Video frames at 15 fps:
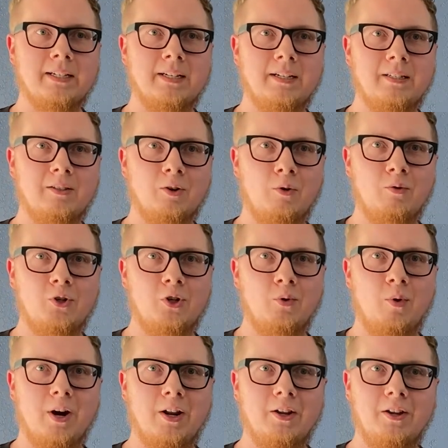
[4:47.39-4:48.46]
It told you
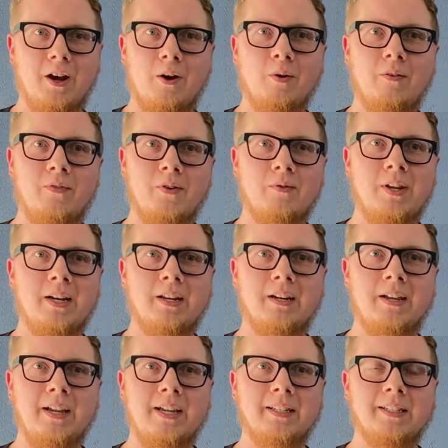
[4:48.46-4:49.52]
where to go if you needed
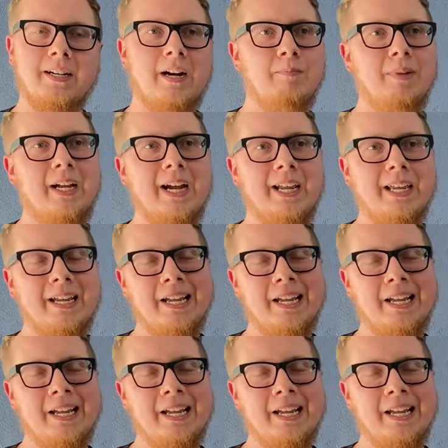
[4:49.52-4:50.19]
hints. And I'm like,